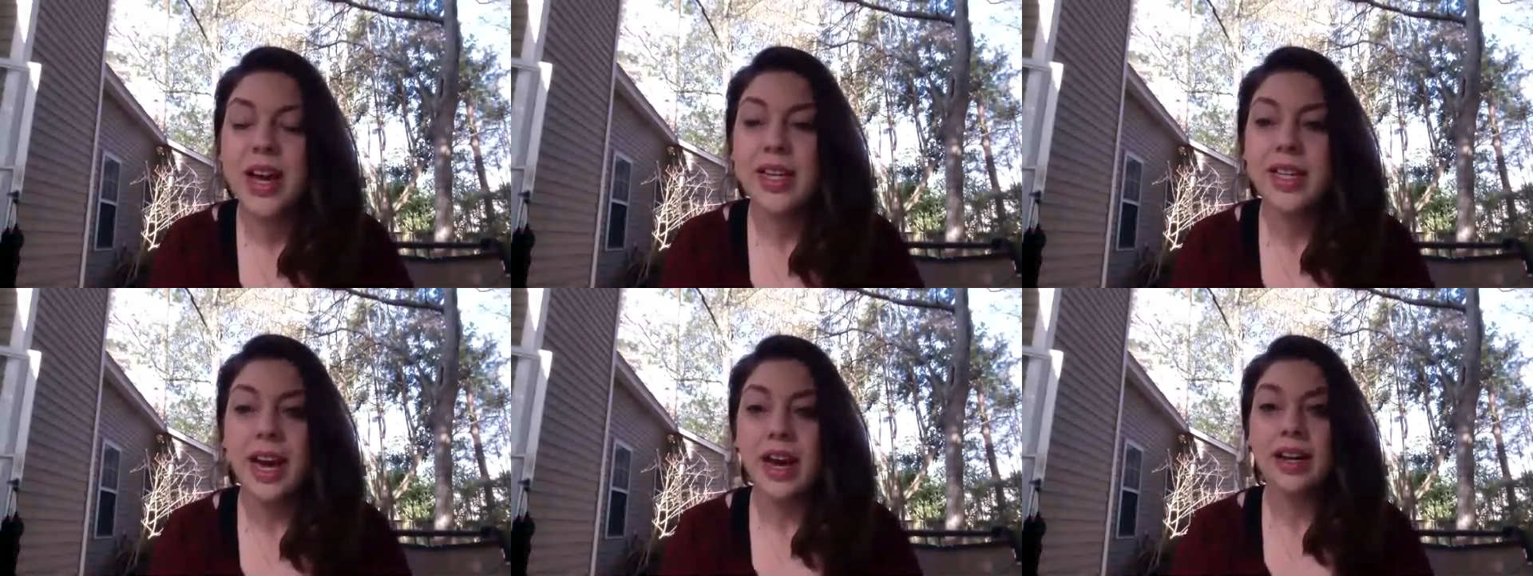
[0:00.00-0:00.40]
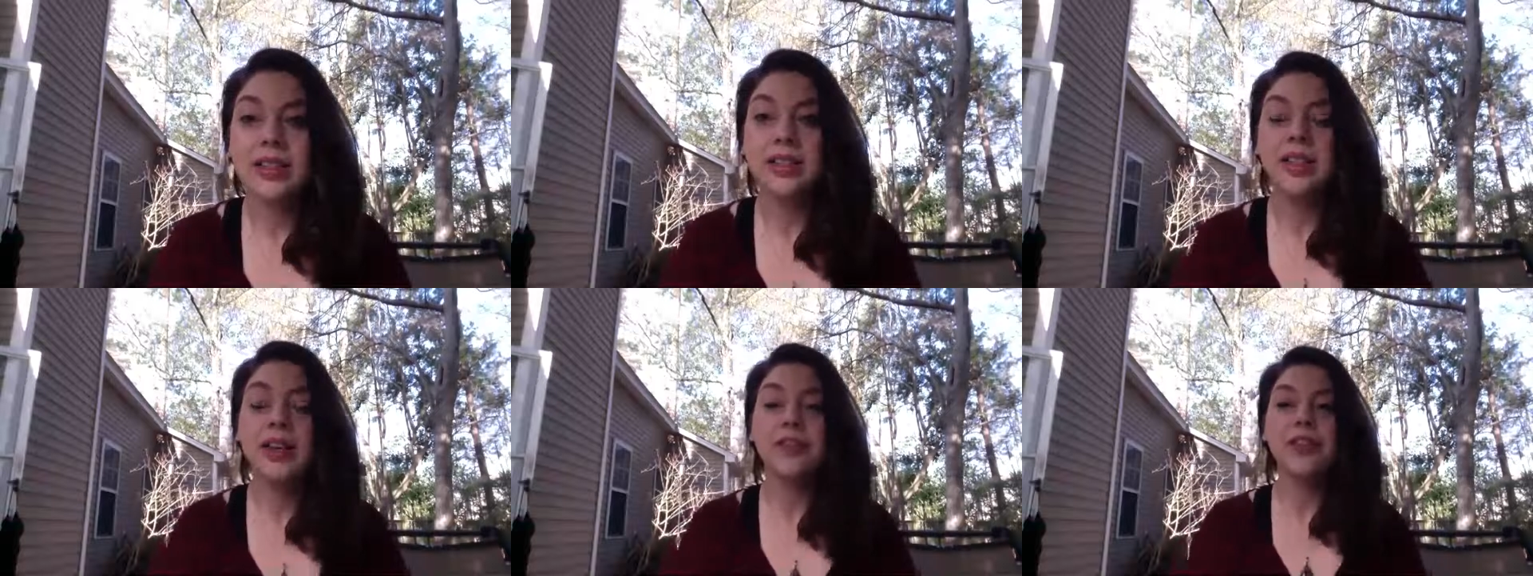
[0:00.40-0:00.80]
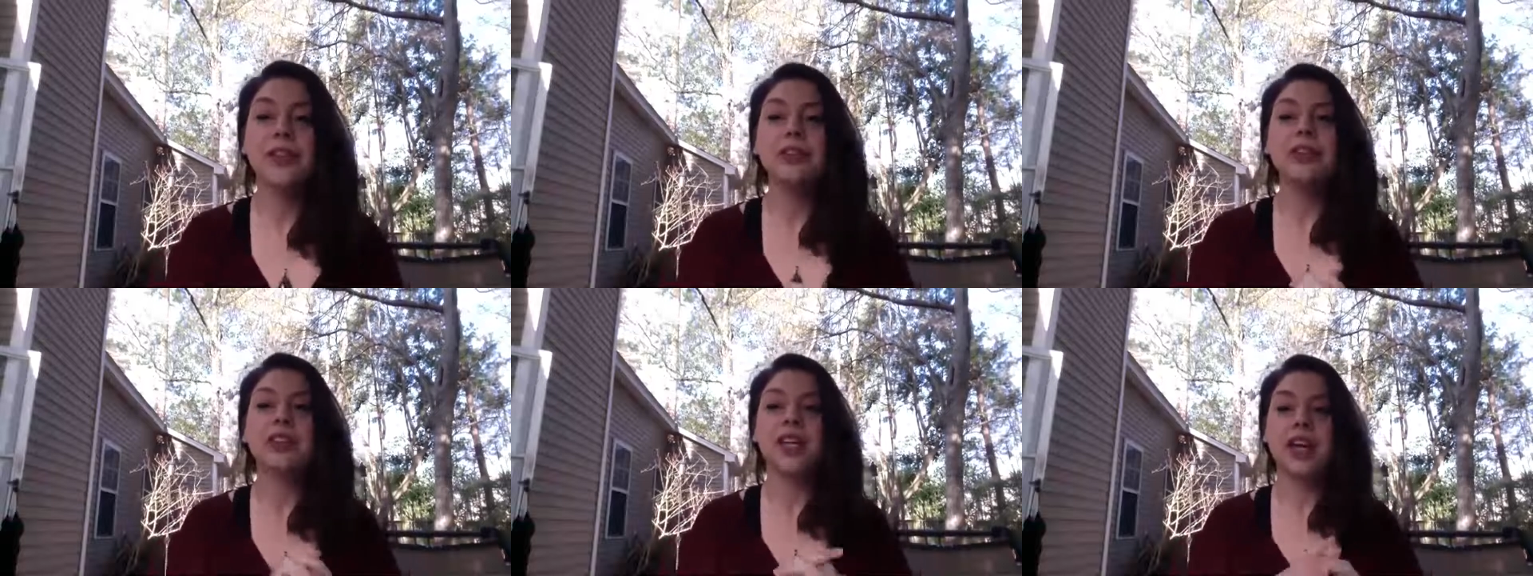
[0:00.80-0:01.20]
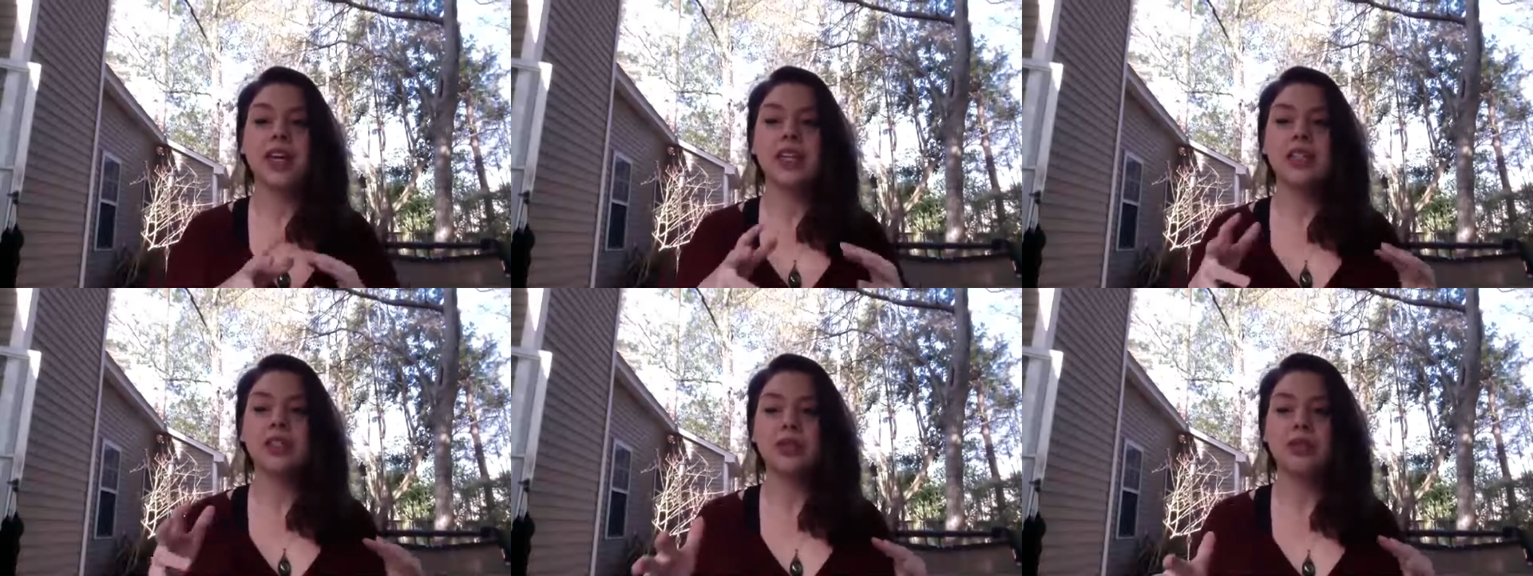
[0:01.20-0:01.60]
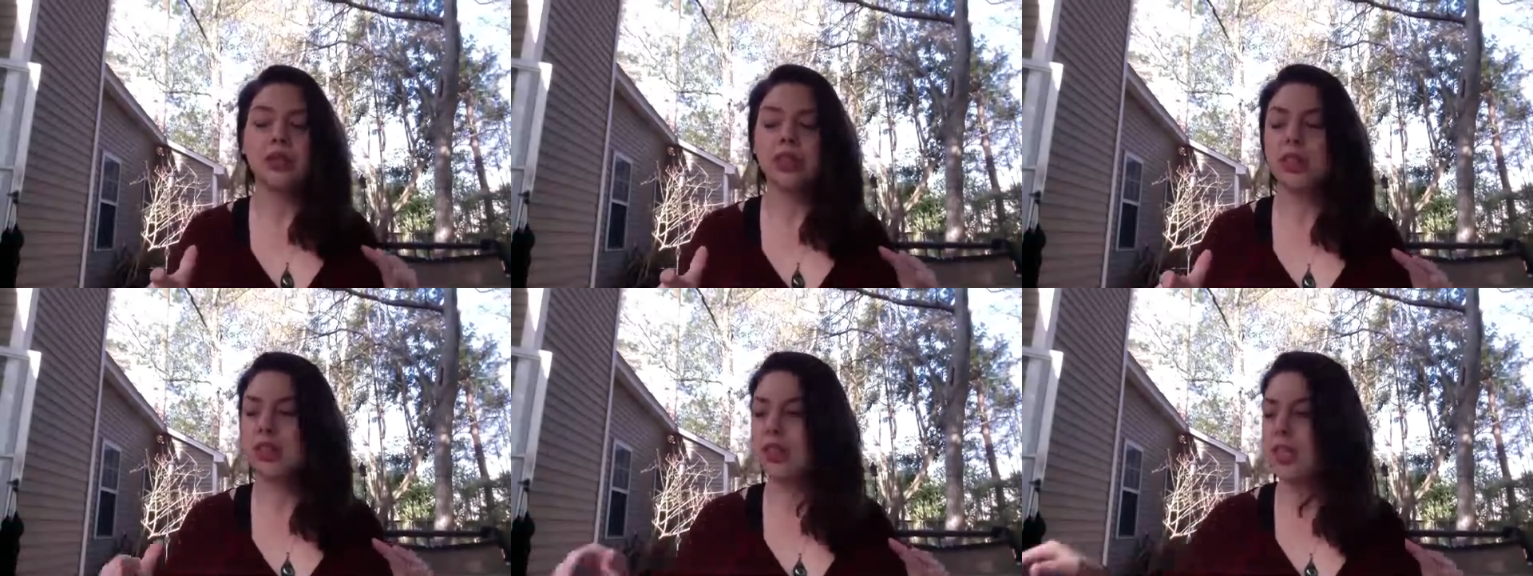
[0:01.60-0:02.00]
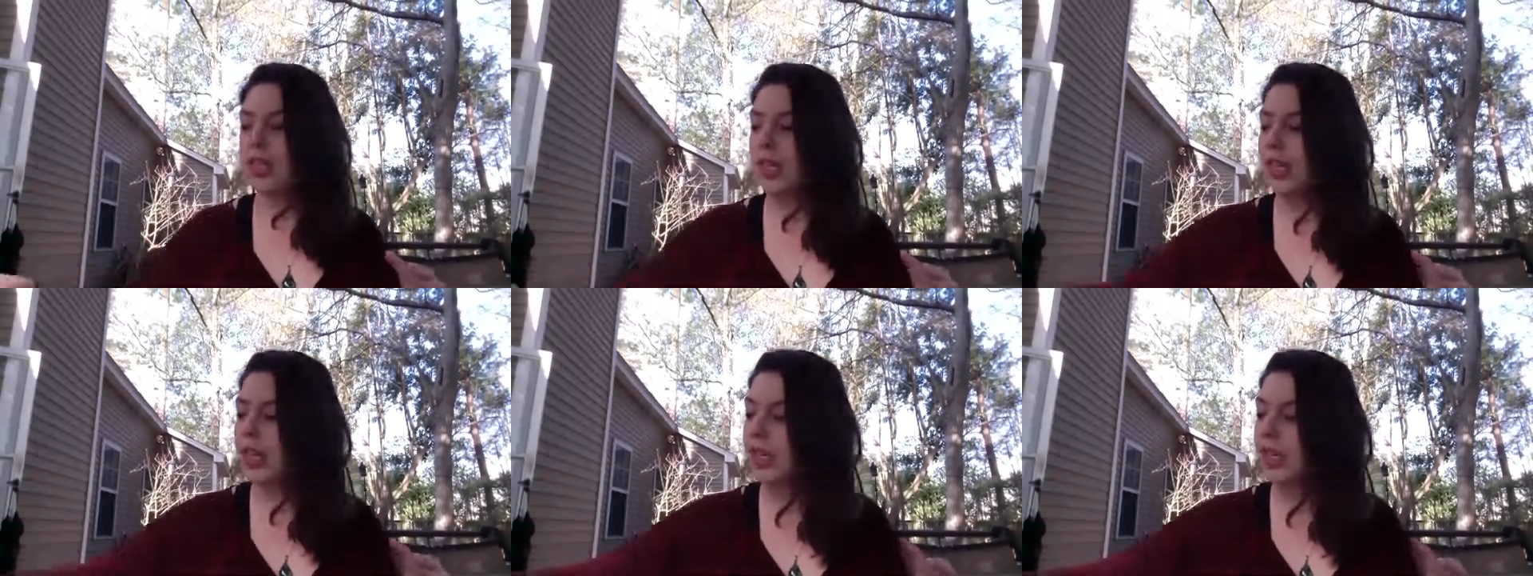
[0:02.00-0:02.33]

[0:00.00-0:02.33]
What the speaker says: if you stay towards the